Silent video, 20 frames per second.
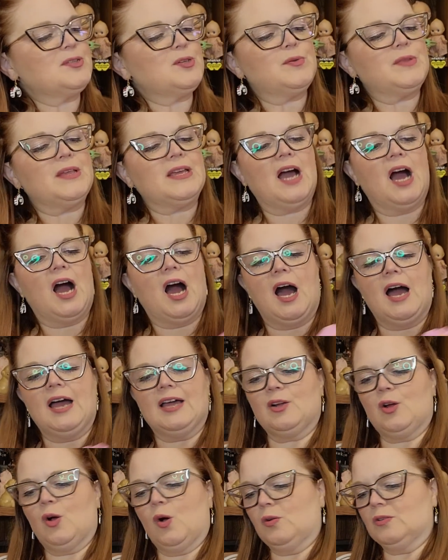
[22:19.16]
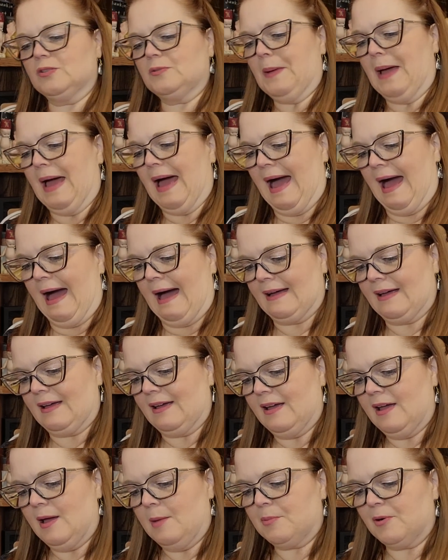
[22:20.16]
soothing hot and cold pack.
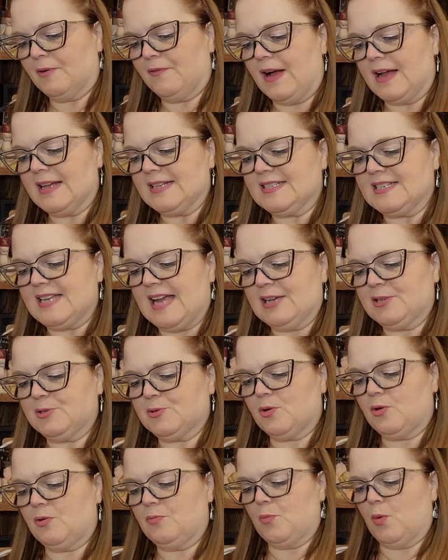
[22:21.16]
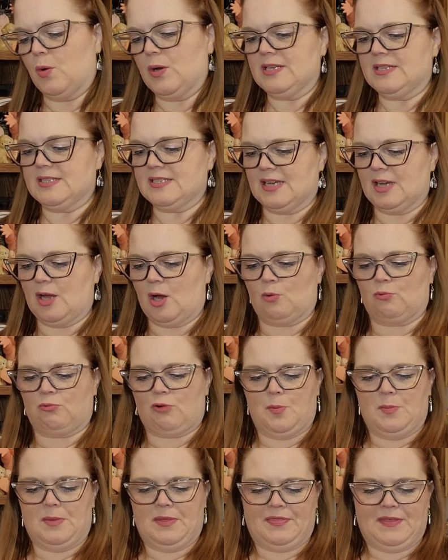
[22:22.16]
Provides natural, moist
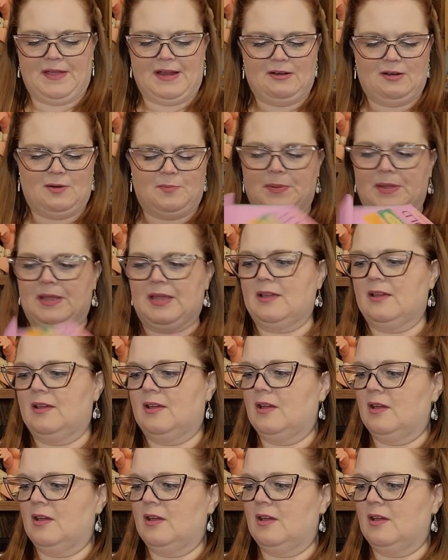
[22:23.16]
aromatherapy.